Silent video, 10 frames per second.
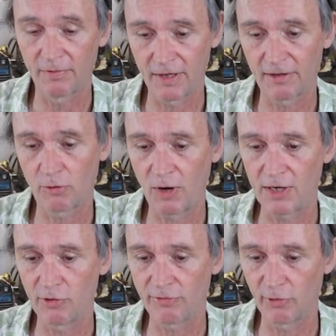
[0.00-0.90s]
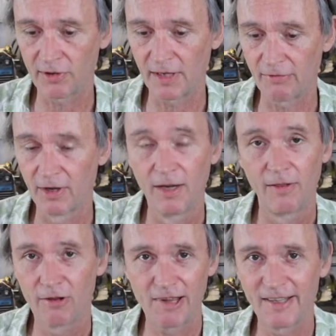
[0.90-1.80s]
That's quite useful stuff.
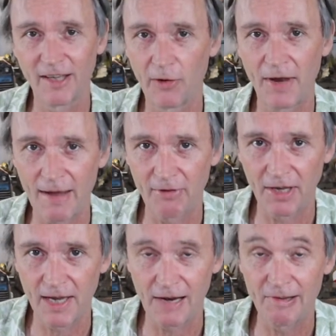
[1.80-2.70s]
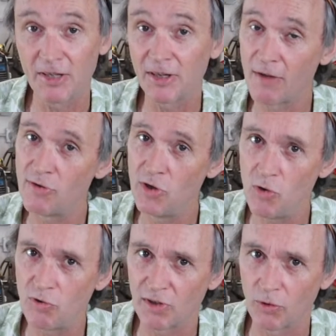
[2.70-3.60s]
The reason I don't have any here is because I've
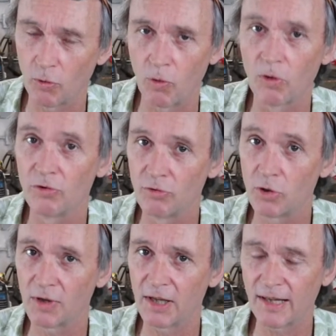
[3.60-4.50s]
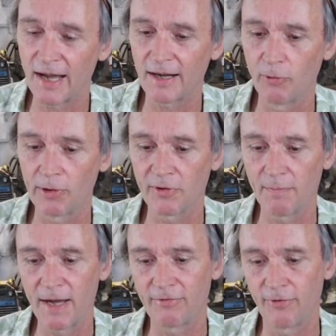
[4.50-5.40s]
used it all doing exactly what it was
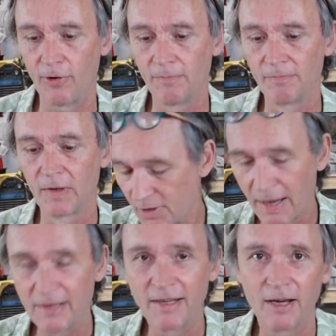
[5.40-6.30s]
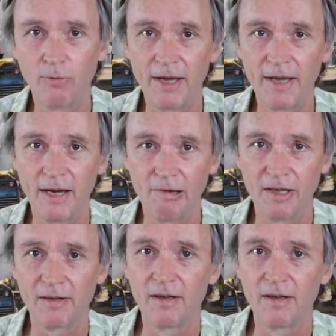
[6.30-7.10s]
made for. The main takeaway here is